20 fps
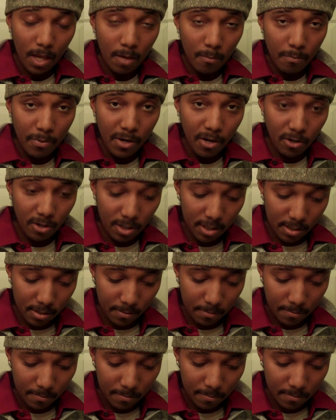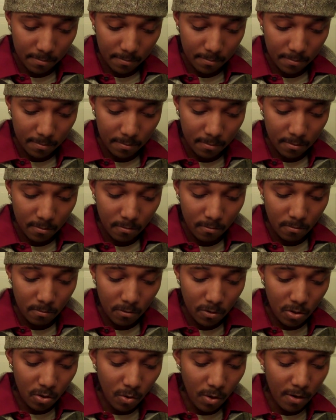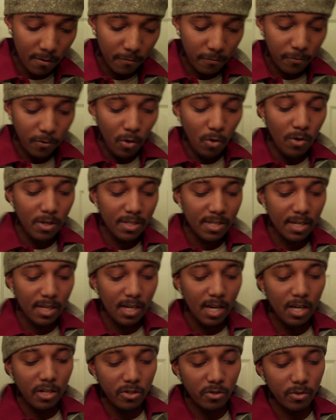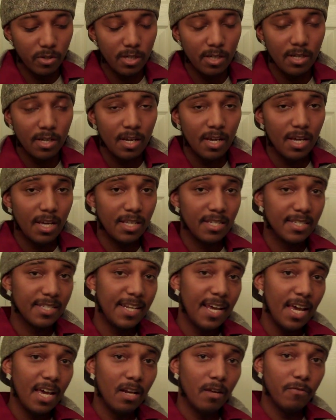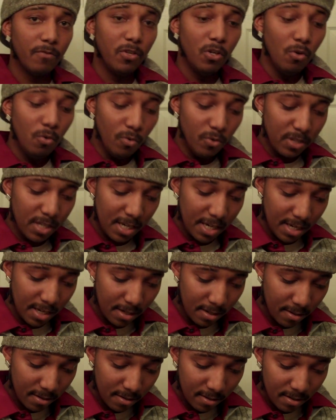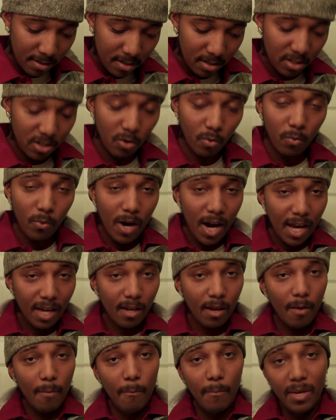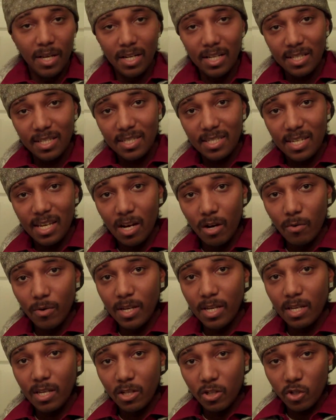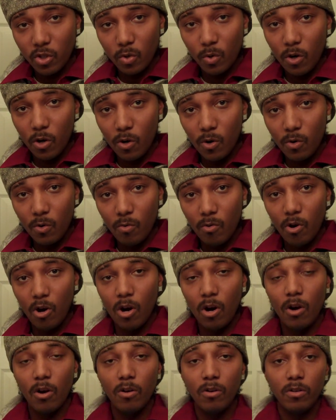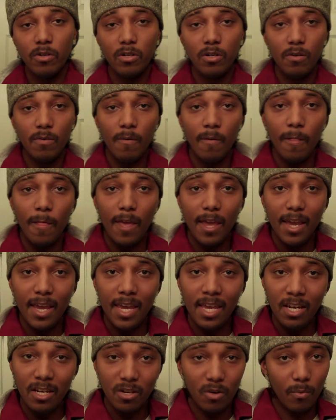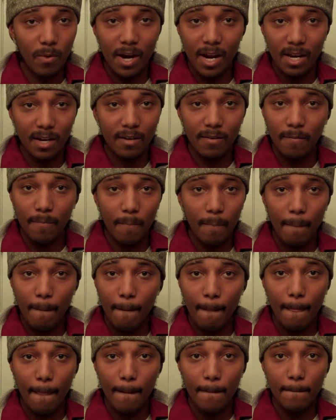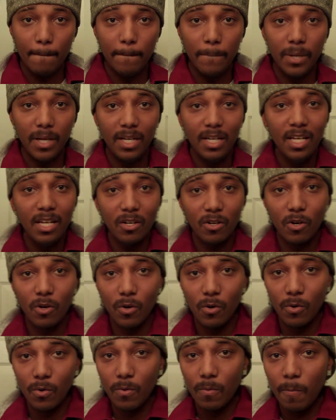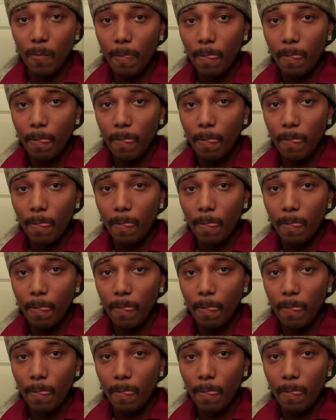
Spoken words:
imperialism to influence a country instead of using direct military control or indirect political